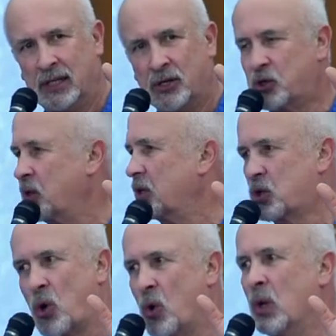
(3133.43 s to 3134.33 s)
So there's
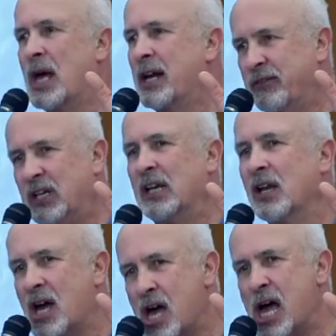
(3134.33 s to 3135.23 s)
a whole lot of
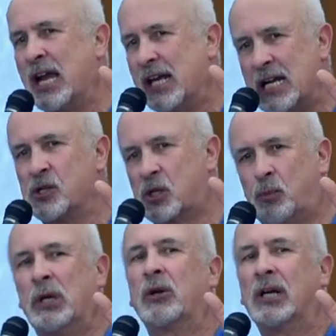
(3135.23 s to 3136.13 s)
elan and
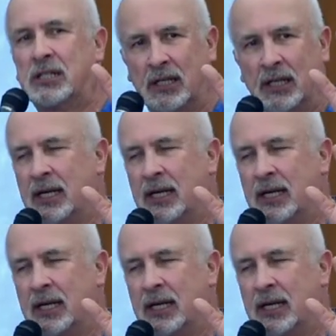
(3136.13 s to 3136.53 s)
spirit